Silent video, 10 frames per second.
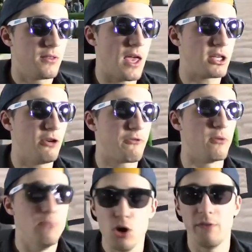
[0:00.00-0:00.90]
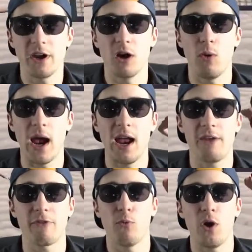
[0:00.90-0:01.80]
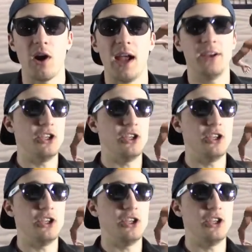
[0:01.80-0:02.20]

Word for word: Thank you for moving away from where I,